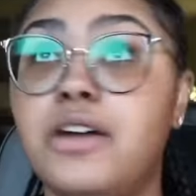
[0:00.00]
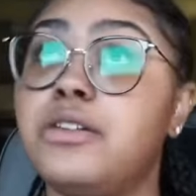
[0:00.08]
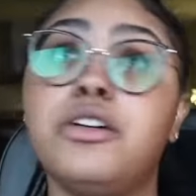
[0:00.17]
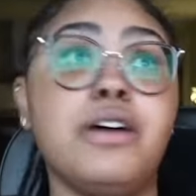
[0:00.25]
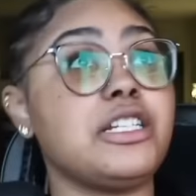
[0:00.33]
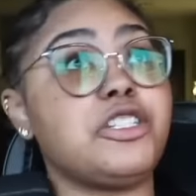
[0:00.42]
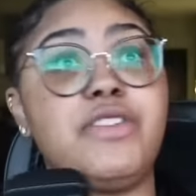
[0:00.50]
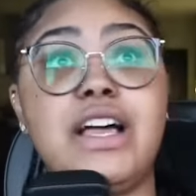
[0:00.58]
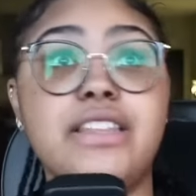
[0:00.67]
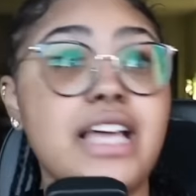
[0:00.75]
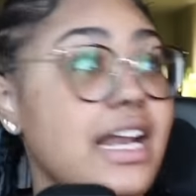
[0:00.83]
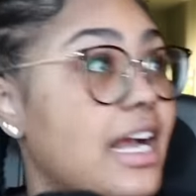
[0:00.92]
don't know how she
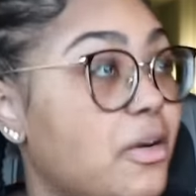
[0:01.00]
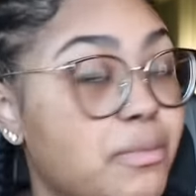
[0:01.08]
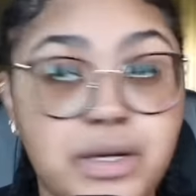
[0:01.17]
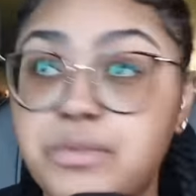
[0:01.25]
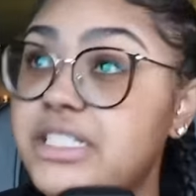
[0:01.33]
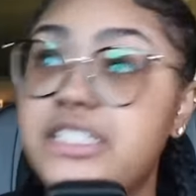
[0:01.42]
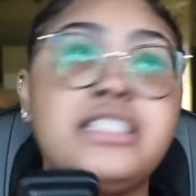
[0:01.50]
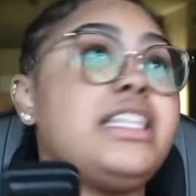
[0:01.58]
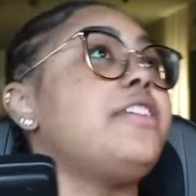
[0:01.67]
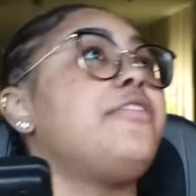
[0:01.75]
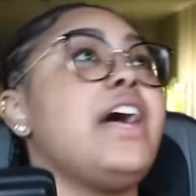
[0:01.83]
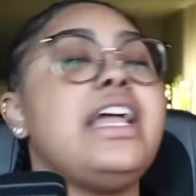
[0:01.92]
found that out, but we just
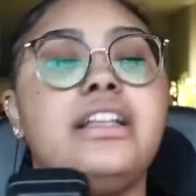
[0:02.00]
need a fight.